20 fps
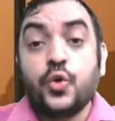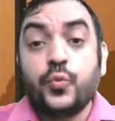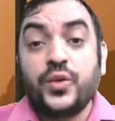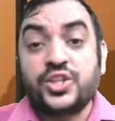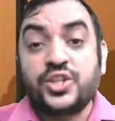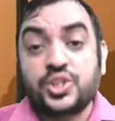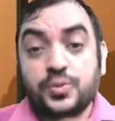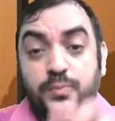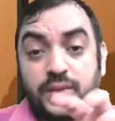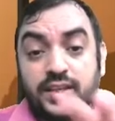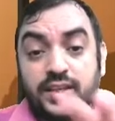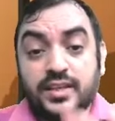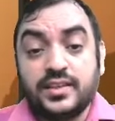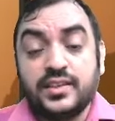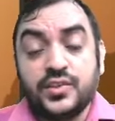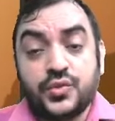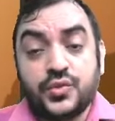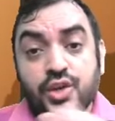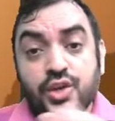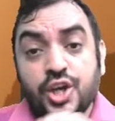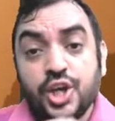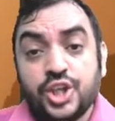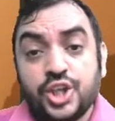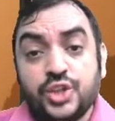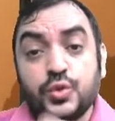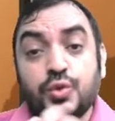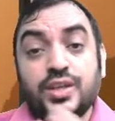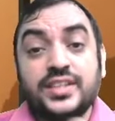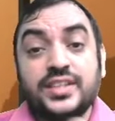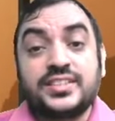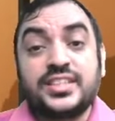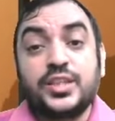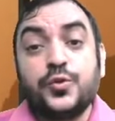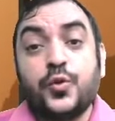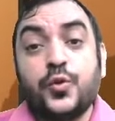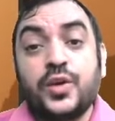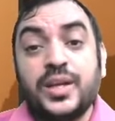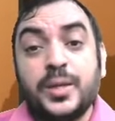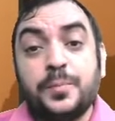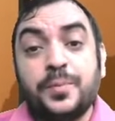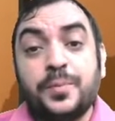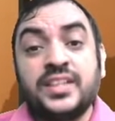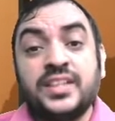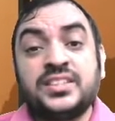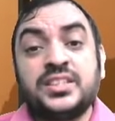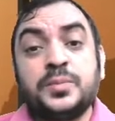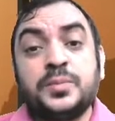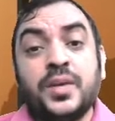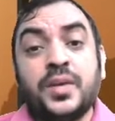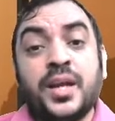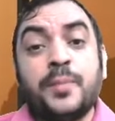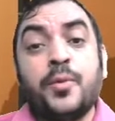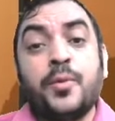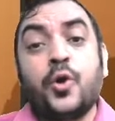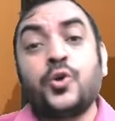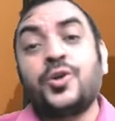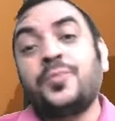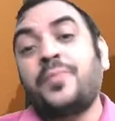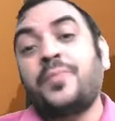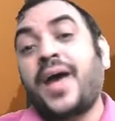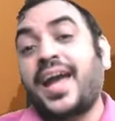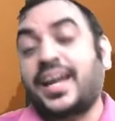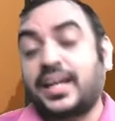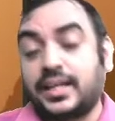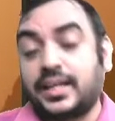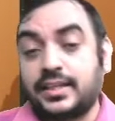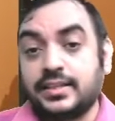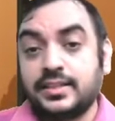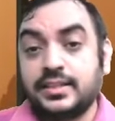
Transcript: which means you receive only principal amount back.